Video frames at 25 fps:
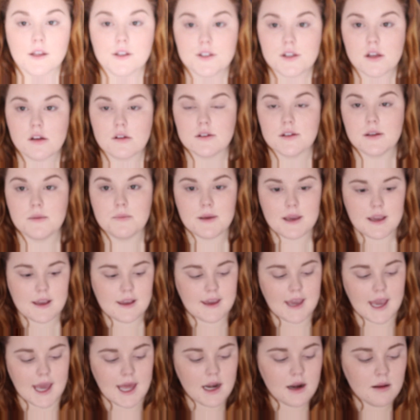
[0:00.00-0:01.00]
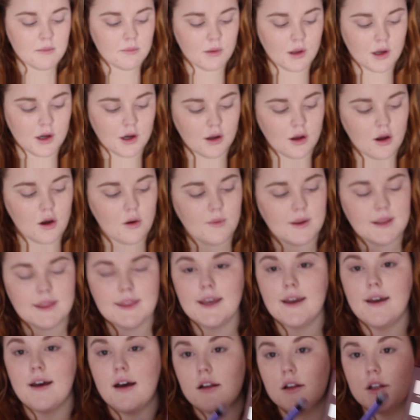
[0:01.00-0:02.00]
So to begin, I'm going to go with
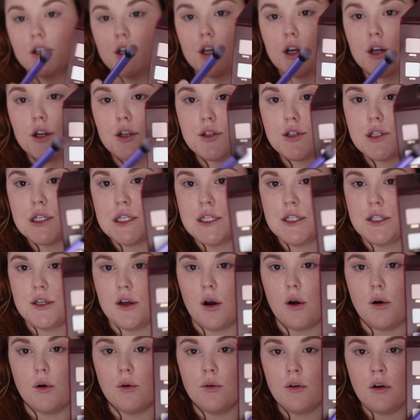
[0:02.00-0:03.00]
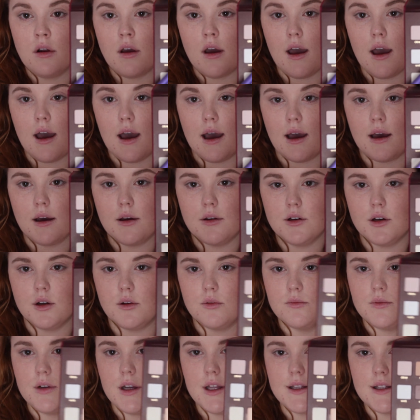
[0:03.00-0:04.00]
the color Stone. No,
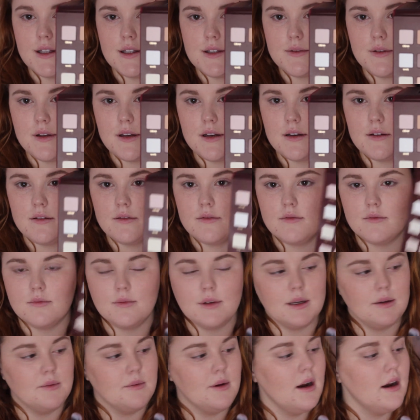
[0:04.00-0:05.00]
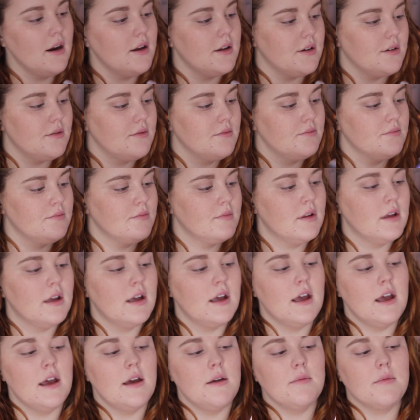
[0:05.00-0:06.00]
not this one. Wait, where are you?
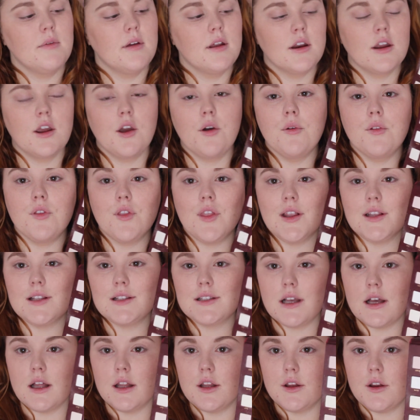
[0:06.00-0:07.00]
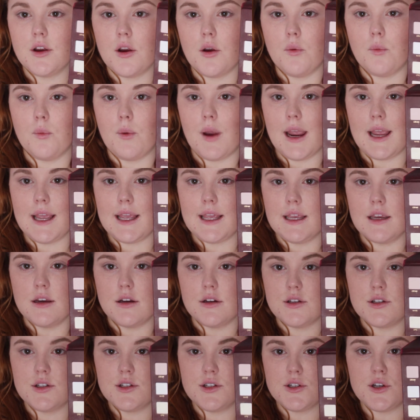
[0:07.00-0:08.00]
I'm going to go with this color right
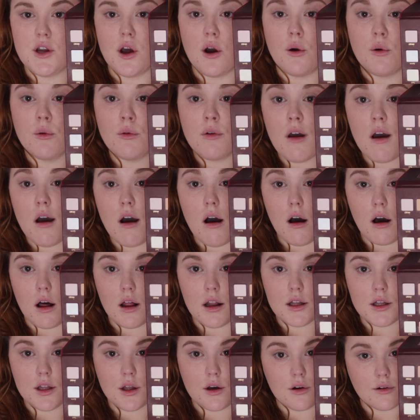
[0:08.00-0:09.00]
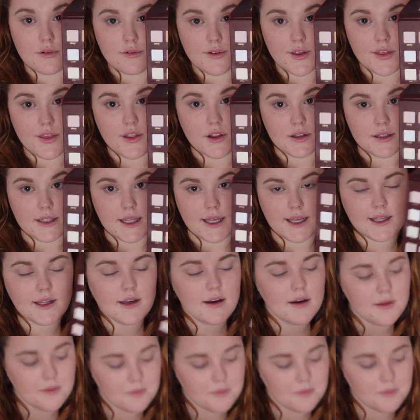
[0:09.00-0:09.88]
here, Stone, all over the lid.